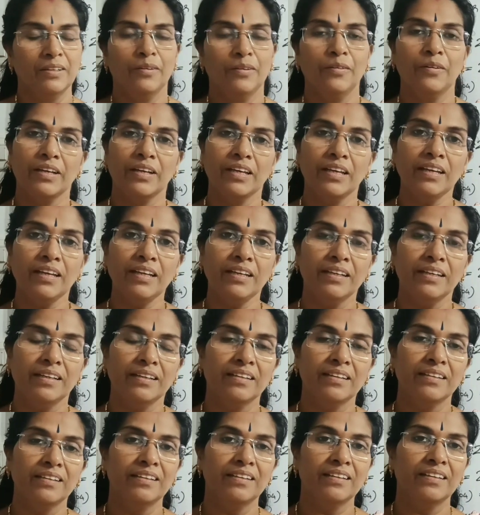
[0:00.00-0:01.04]
Okay,
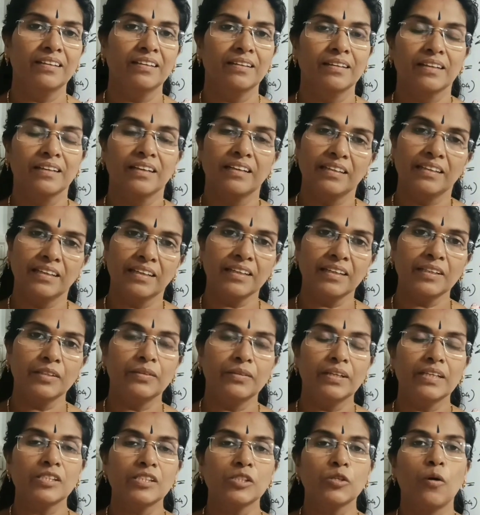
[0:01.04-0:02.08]
clear
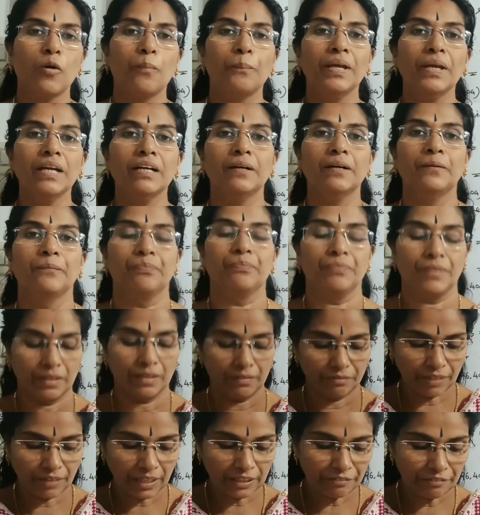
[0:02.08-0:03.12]
today's topic.
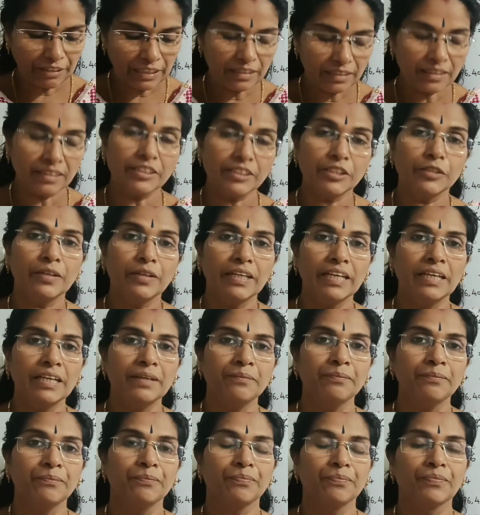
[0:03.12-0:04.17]
What we learned
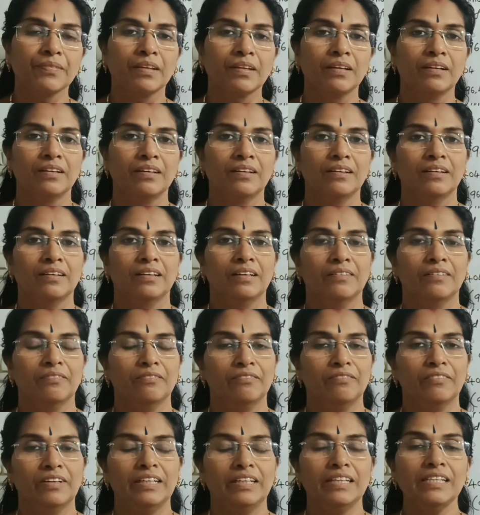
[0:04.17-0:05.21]
today,
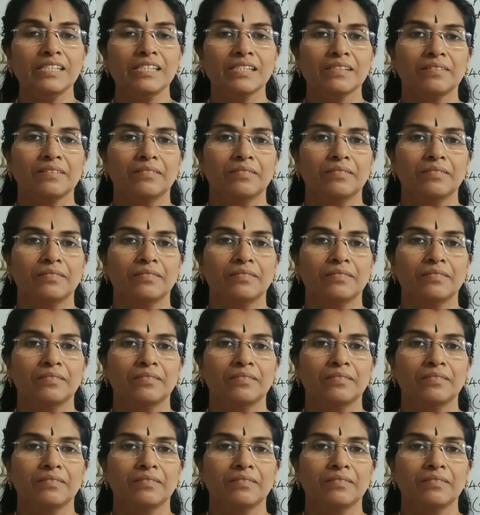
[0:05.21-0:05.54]
one is